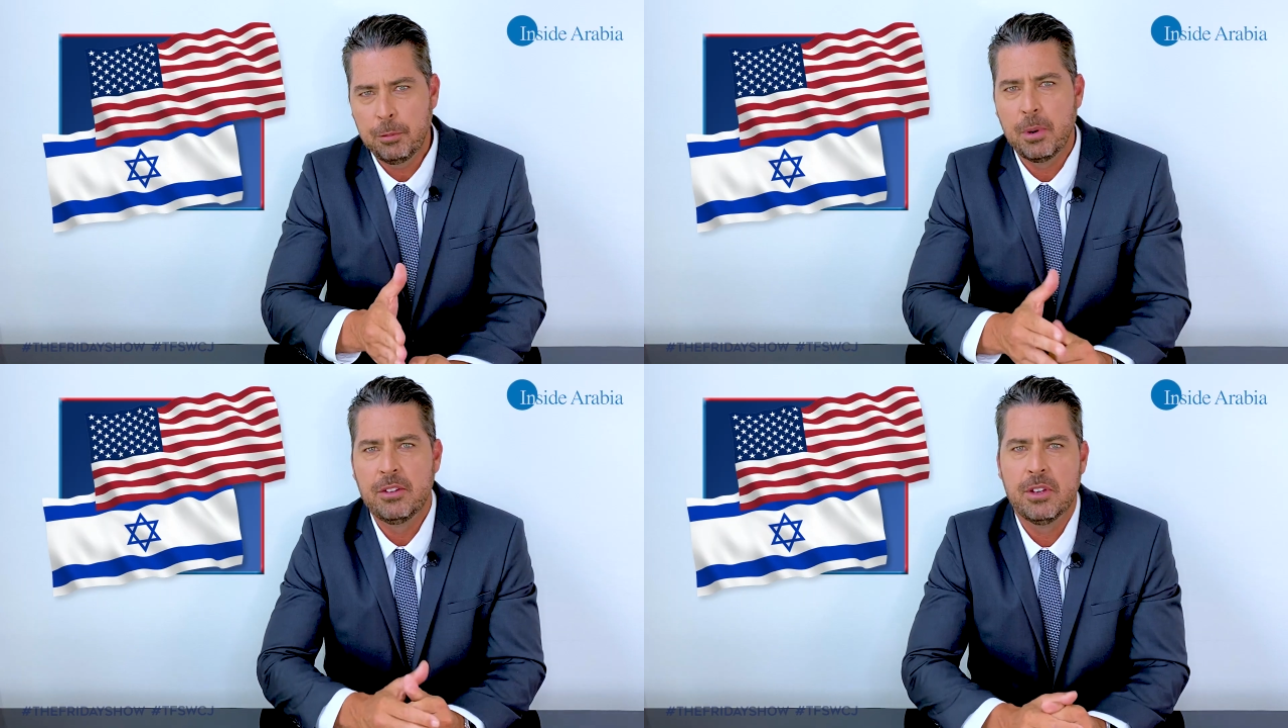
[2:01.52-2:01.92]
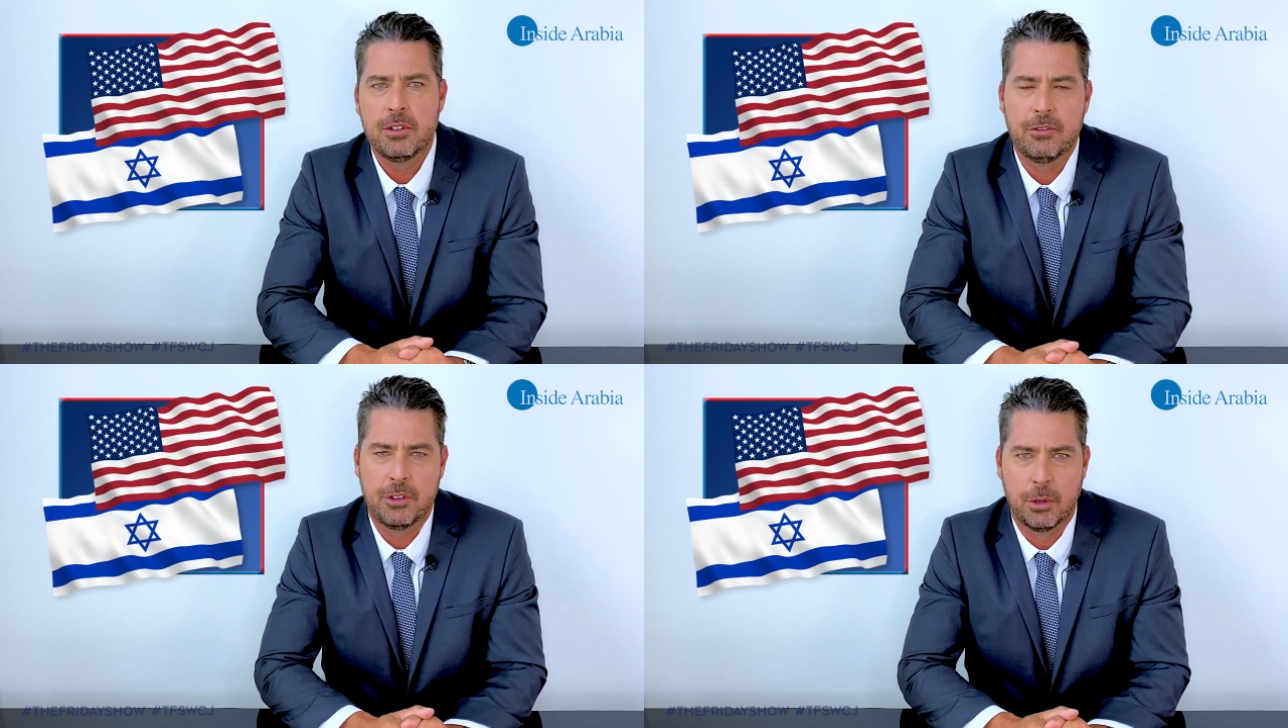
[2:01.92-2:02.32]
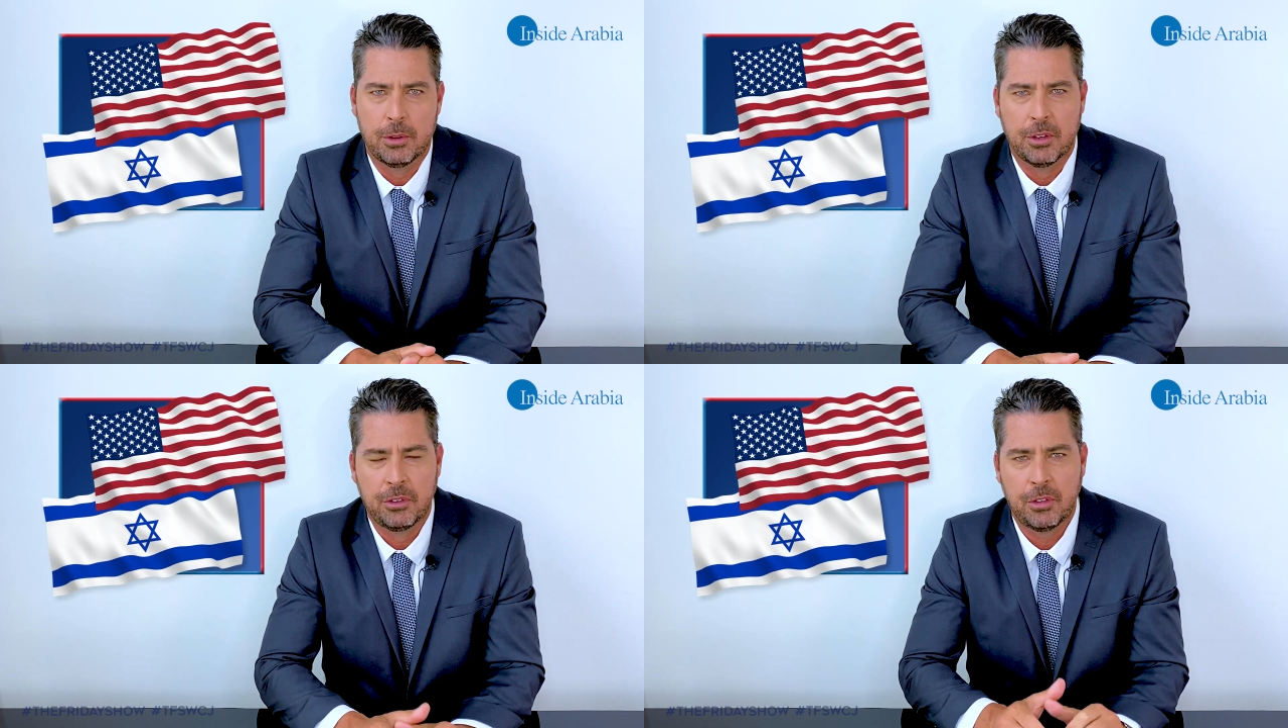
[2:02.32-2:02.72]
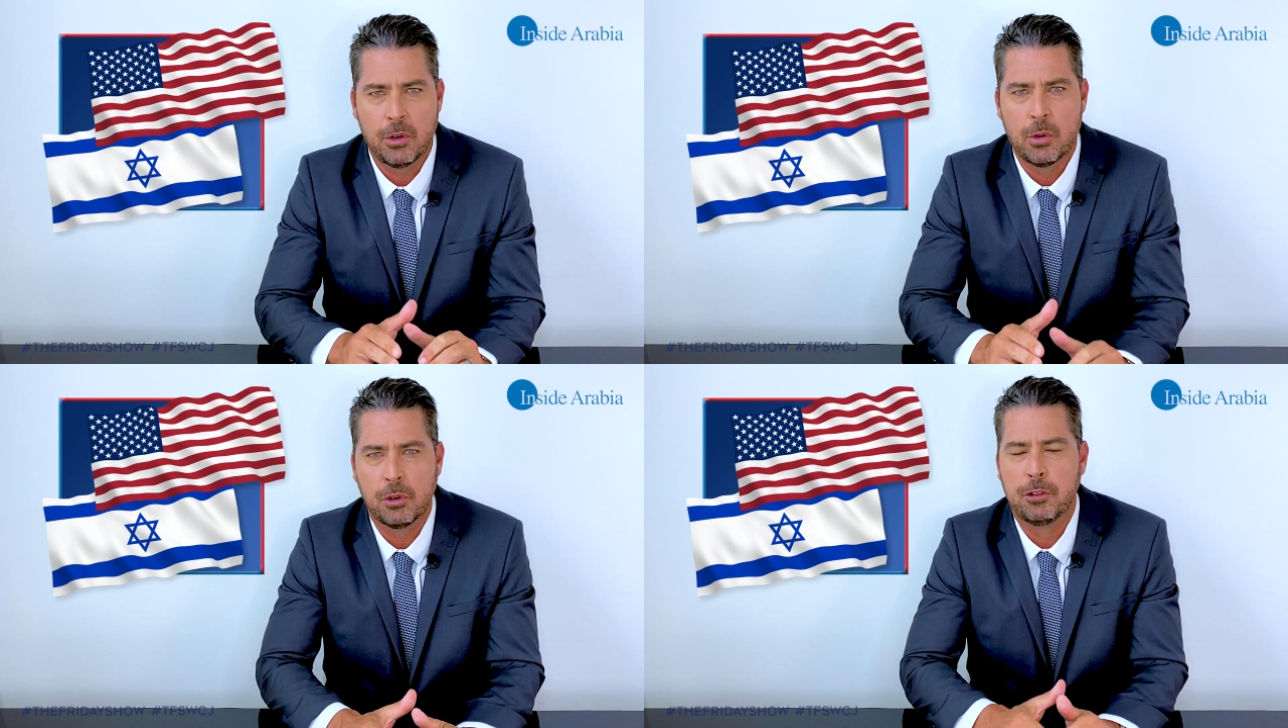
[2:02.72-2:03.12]
brings into view the
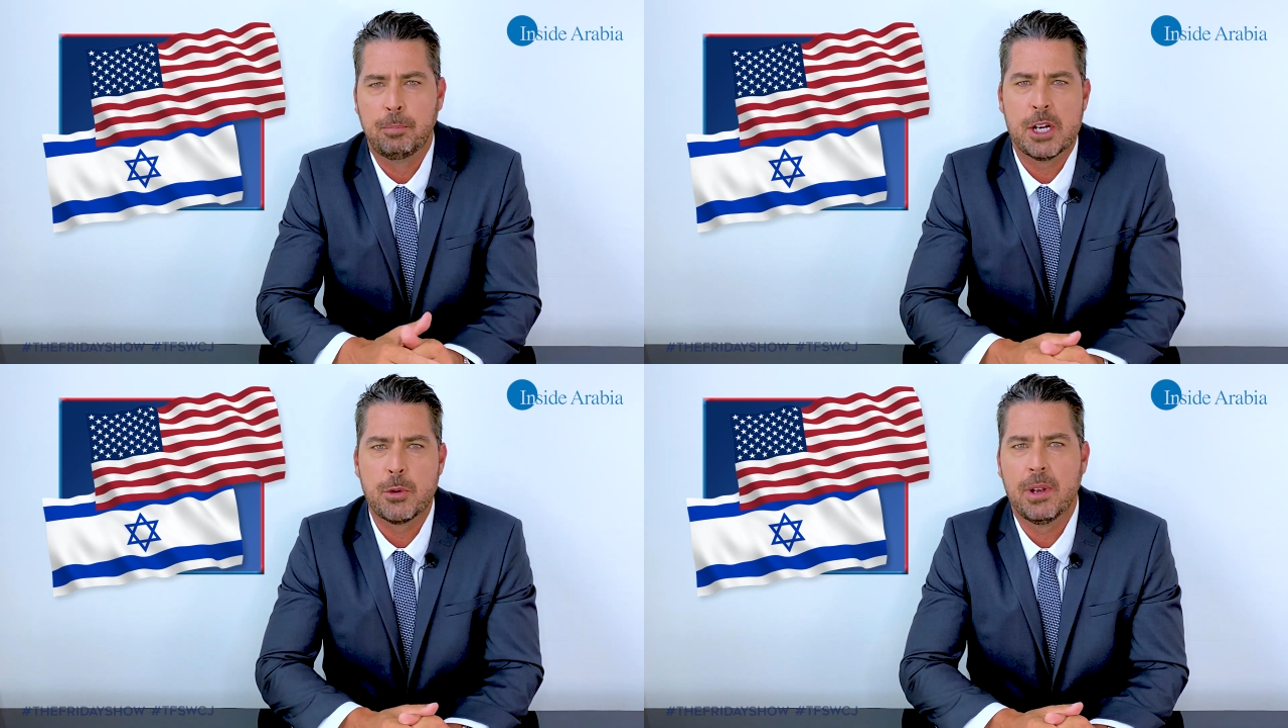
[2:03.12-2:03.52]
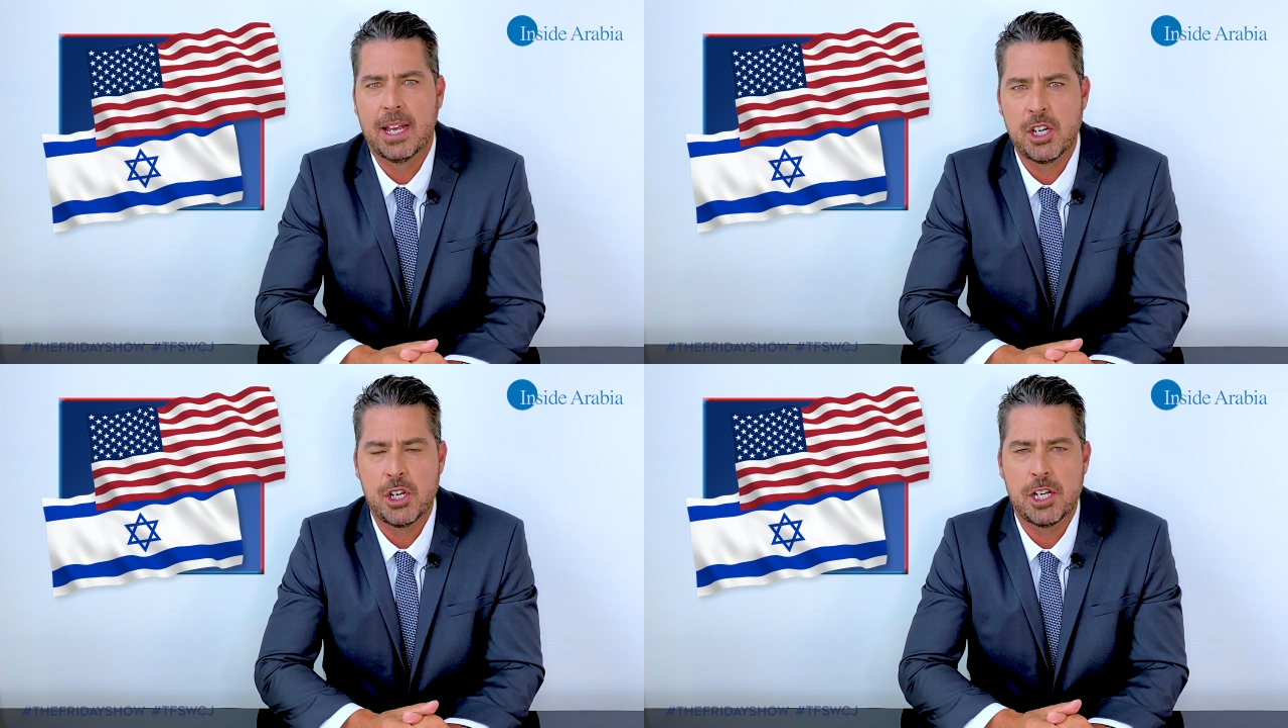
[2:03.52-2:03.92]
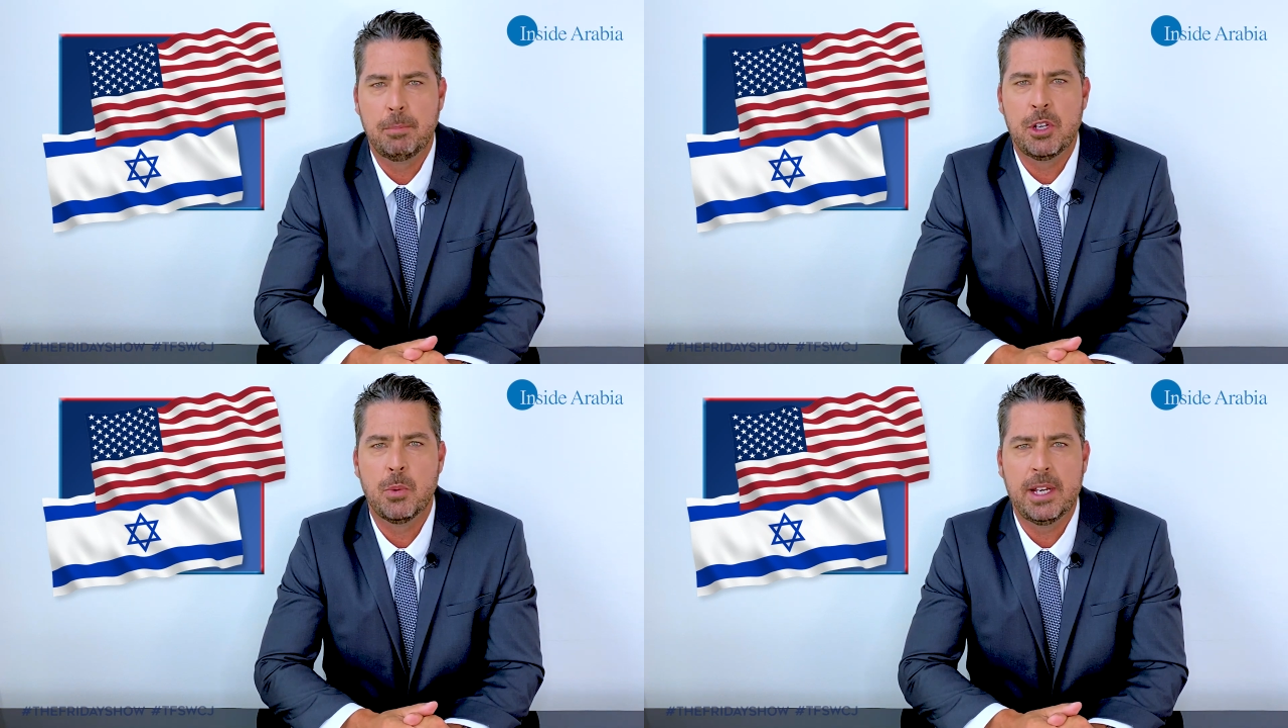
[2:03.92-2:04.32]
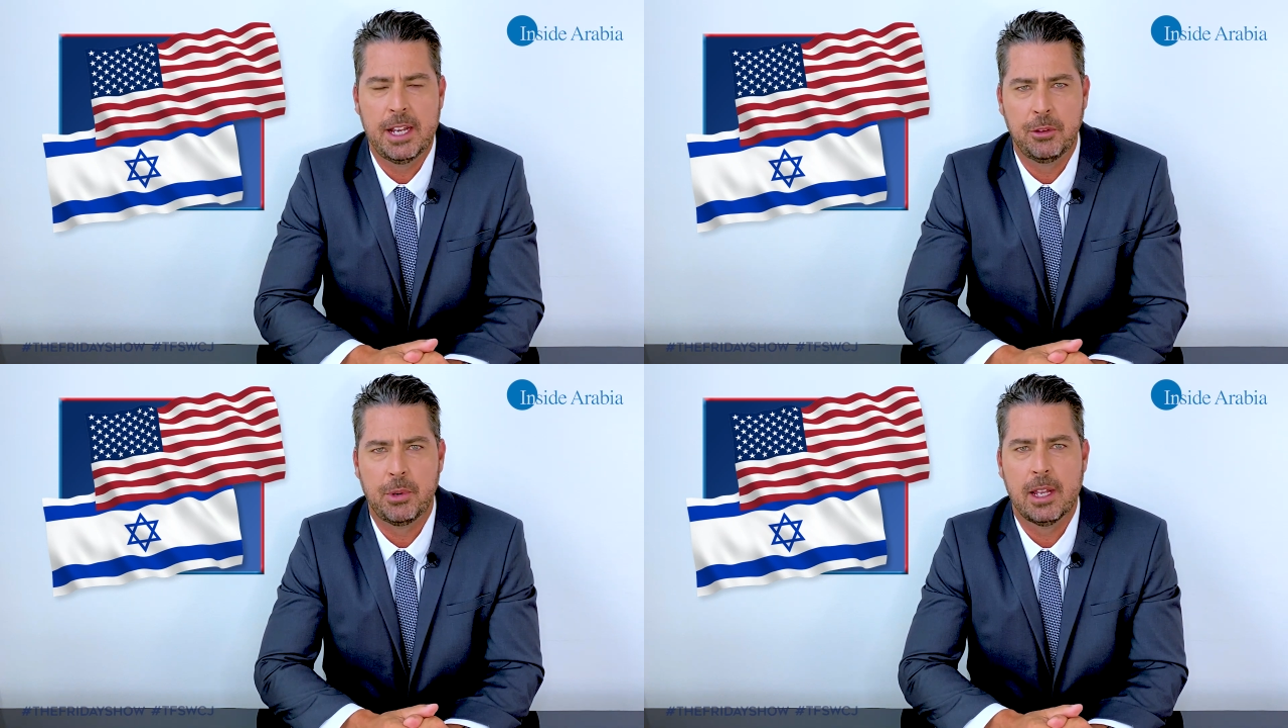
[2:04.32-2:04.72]
so-called special relationship between
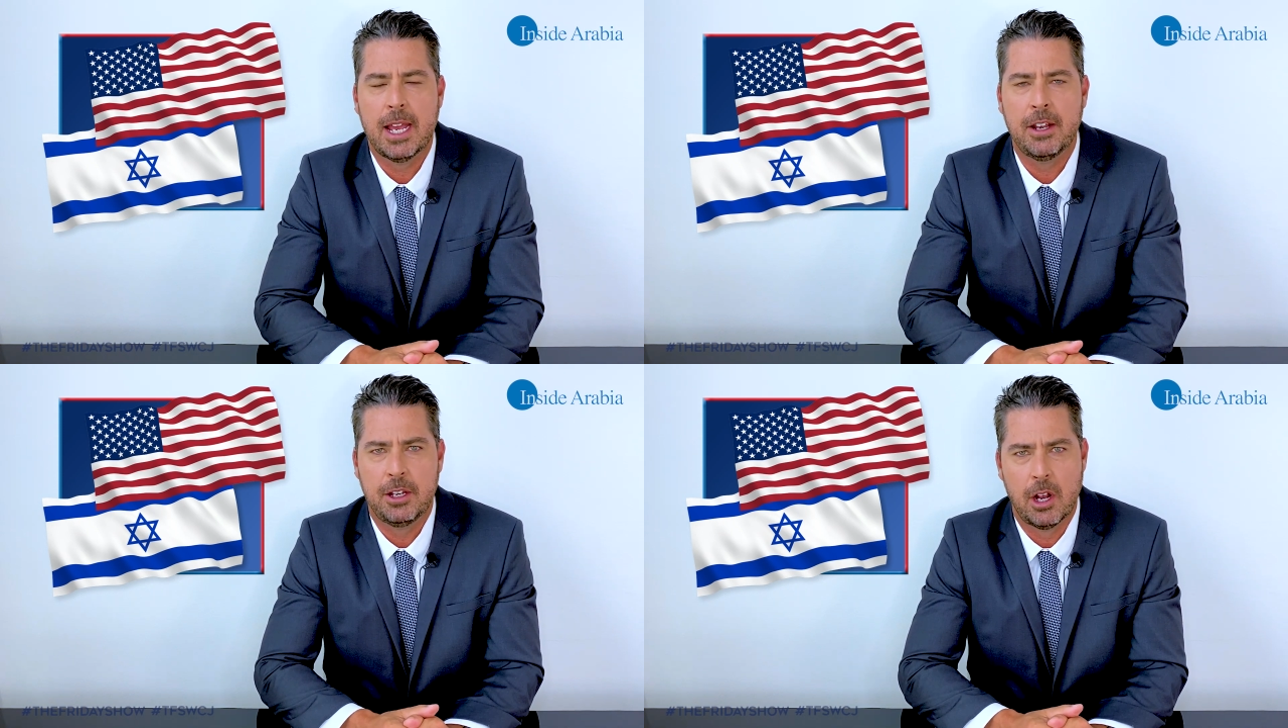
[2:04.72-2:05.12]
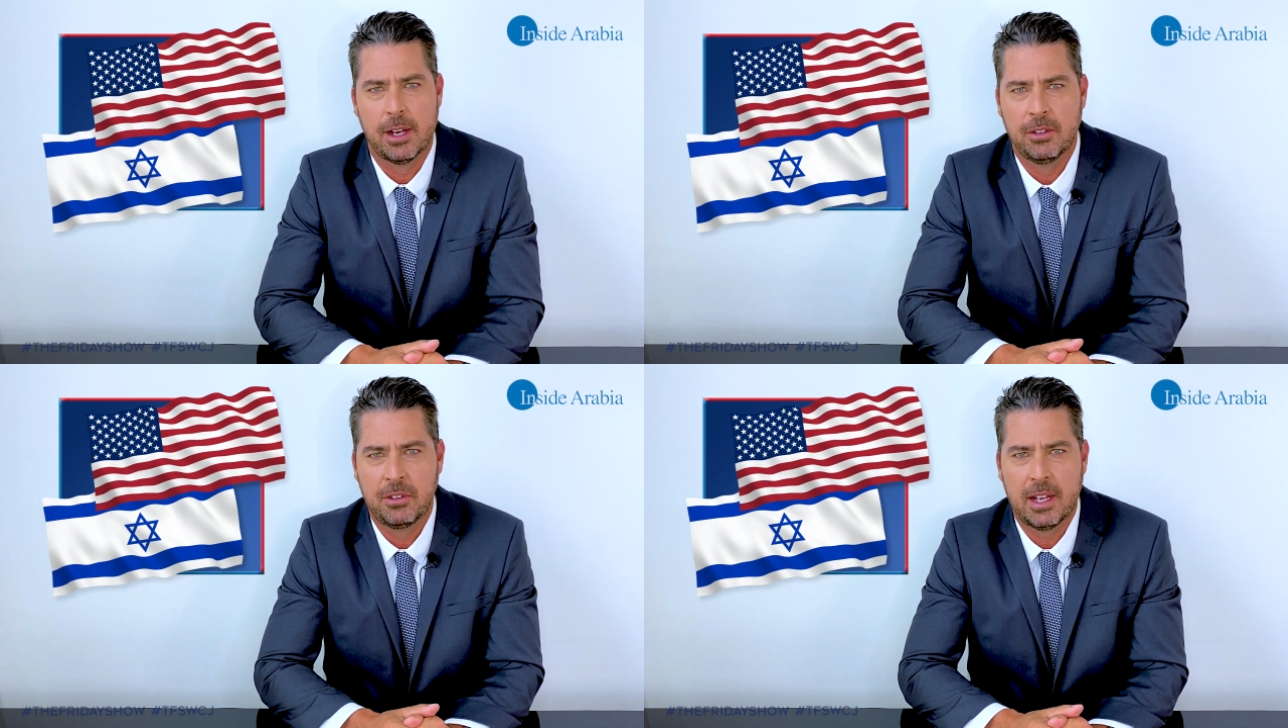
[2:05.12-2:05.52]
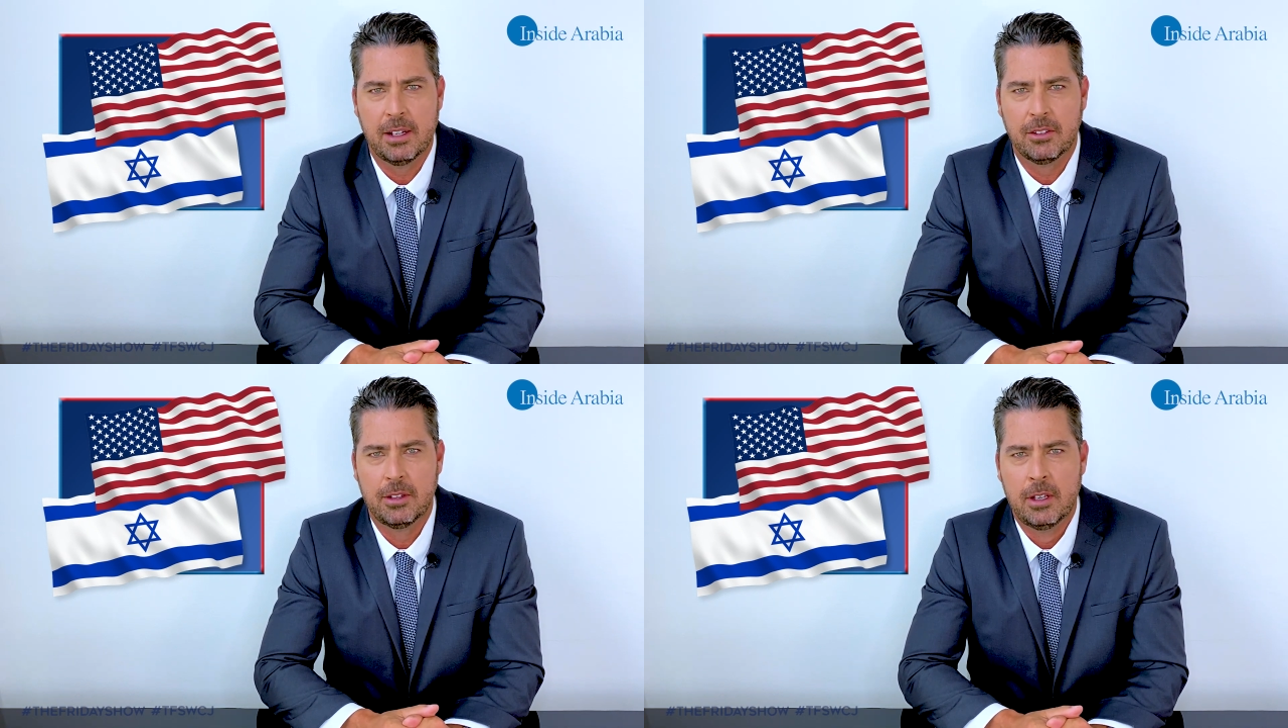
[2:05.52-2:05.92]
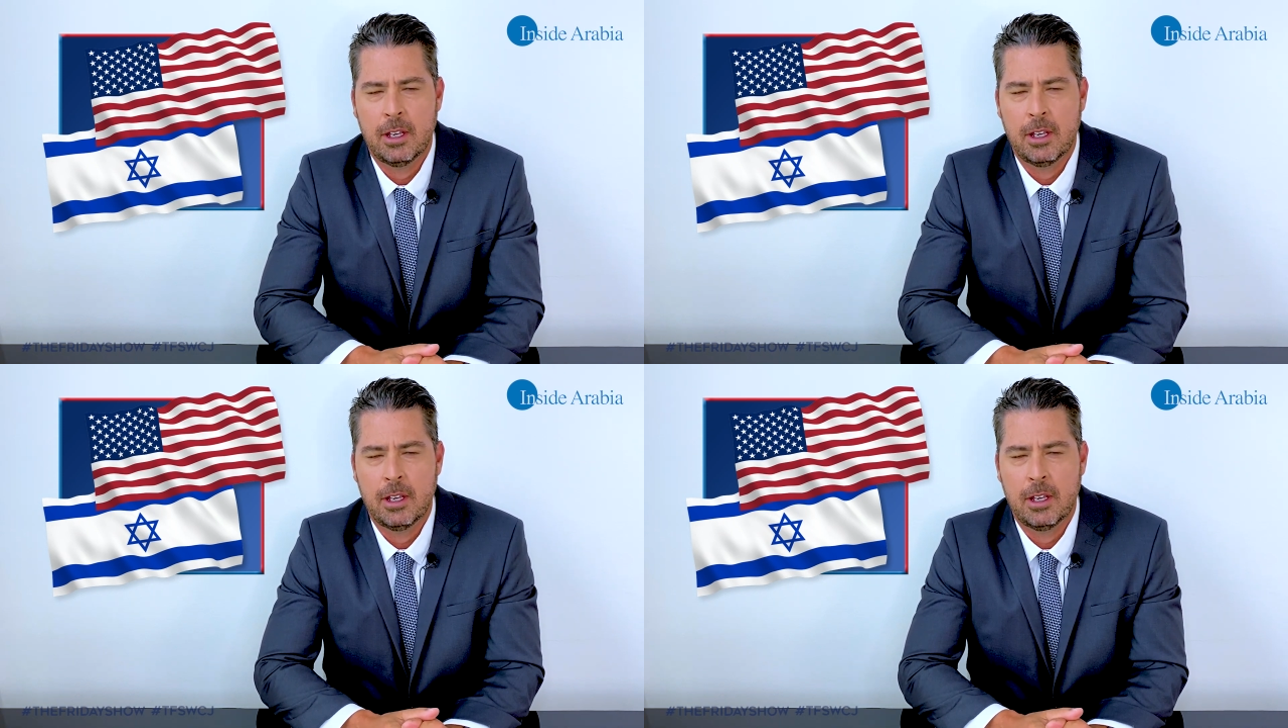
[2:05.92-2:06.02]
Israel and the United States.